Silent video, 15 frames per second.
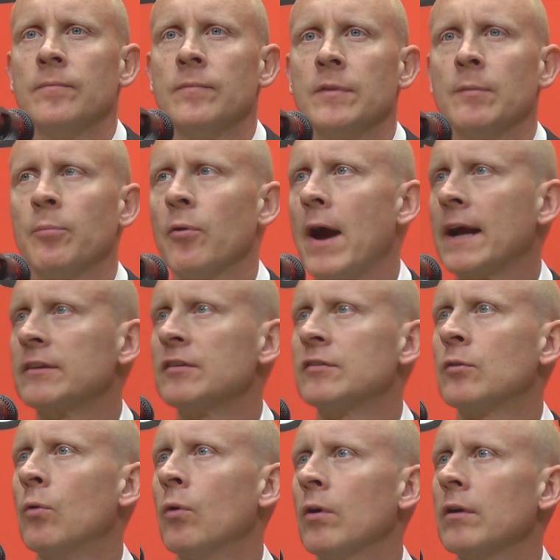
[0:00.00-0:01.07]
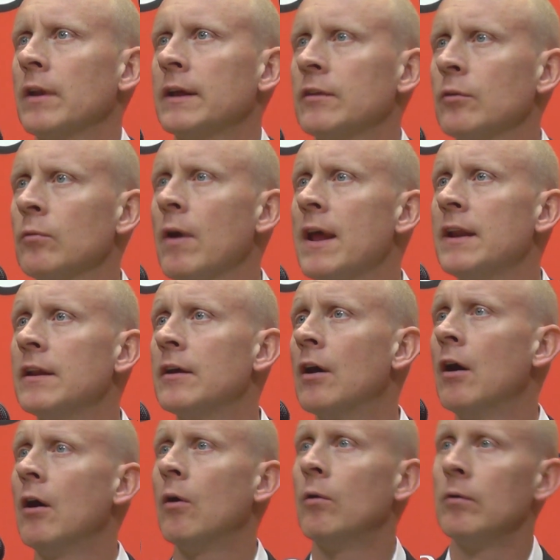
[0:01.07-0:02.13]
the practice court, like they're ready to
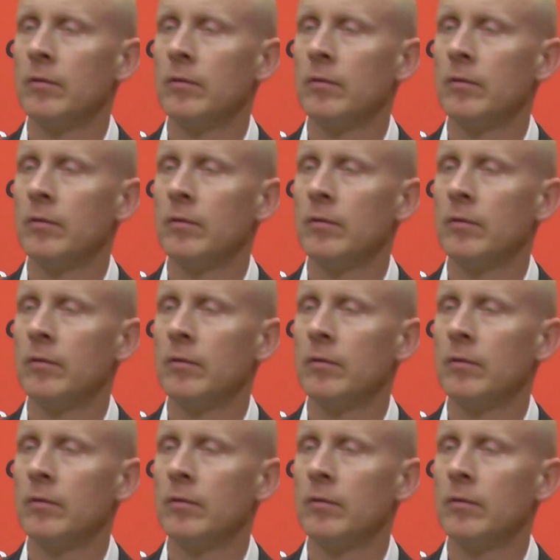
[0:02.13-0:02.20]
go.